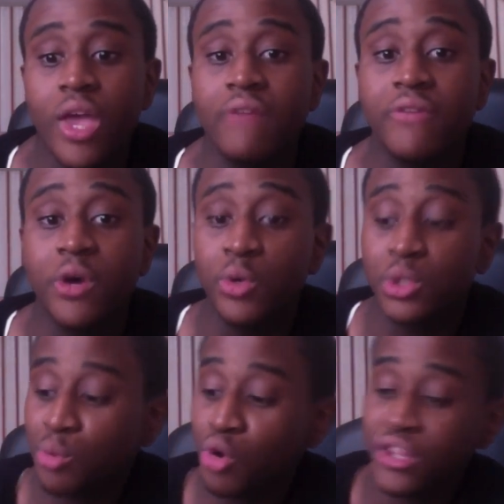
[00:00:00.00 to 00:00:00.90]
I thought it was
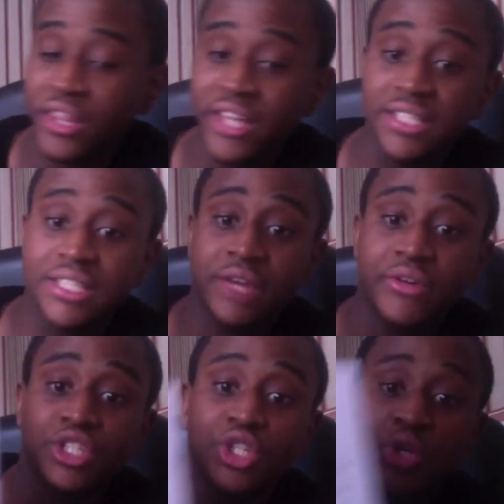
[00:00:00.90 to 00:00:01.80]
more than necessary to do